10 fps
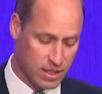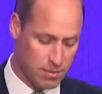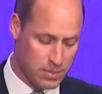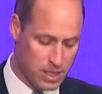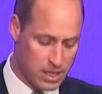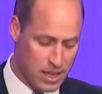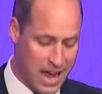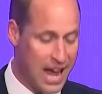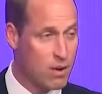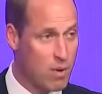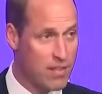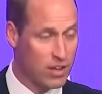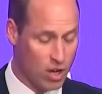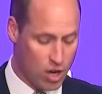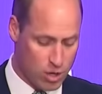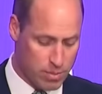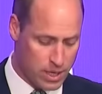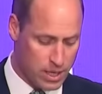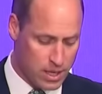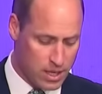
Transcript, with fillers: the East Anglian Air Ambulance,